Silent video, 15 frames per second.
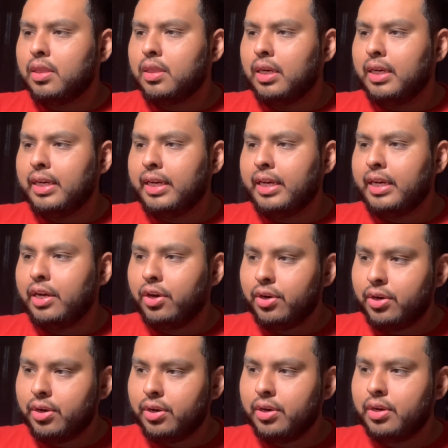I
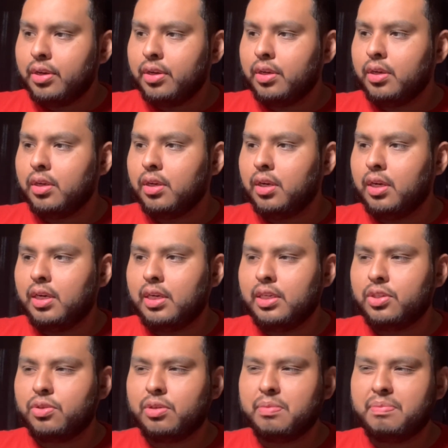heard
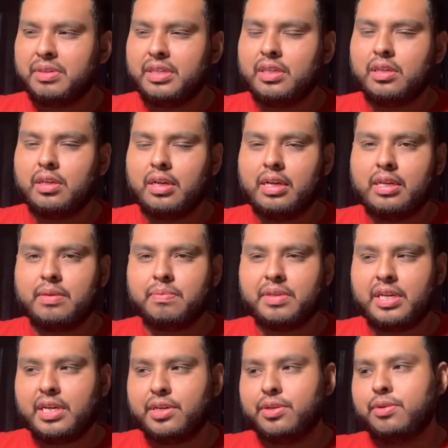trumpet and
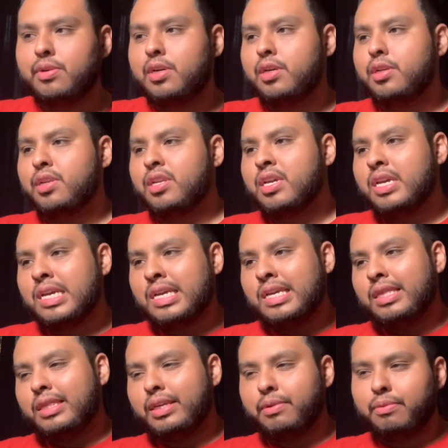piano on
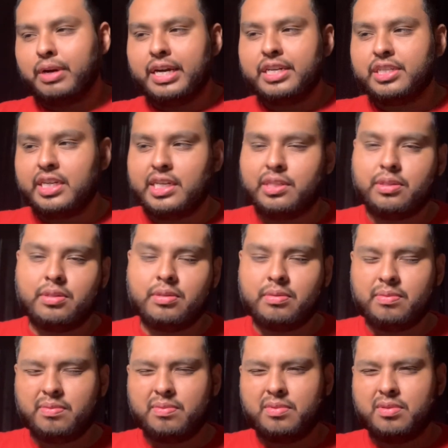the right channel,
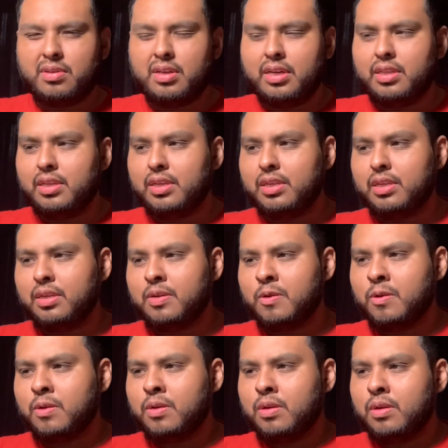and then
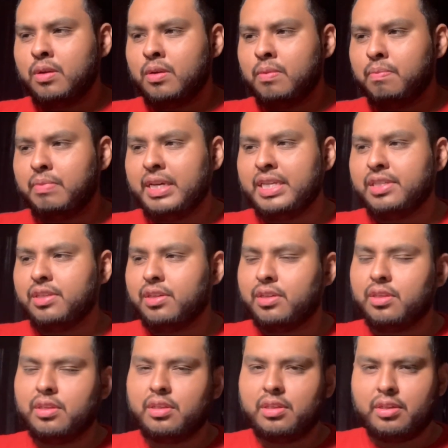bass
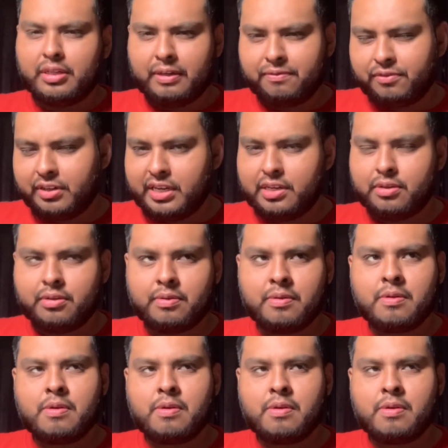on left channel.